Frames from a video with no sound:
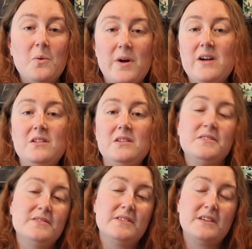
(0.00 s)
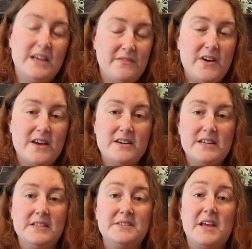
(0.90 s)
Well, Kinfire
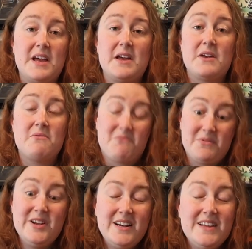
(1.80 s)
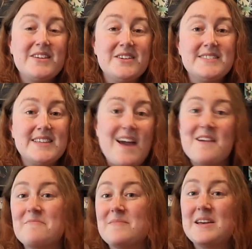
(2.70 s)
is a really good
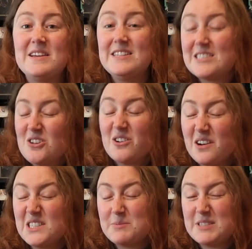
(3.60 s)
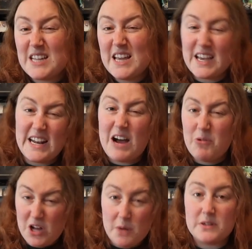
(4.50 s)
game. It's not going to be staying in
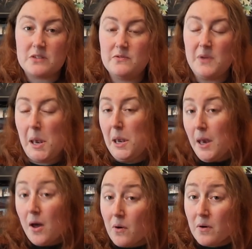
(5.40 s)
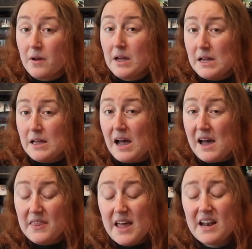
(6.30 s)
our cupboard for long.
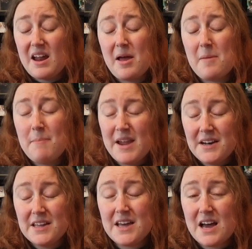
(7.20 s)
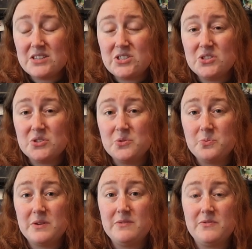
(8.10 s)
And that mainly has to do
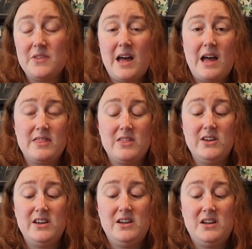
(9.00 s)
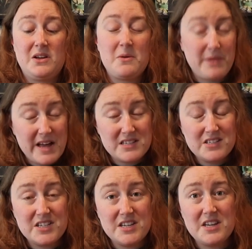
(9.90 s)
with the
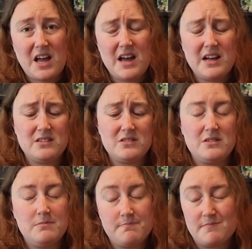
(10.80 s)
complexity and the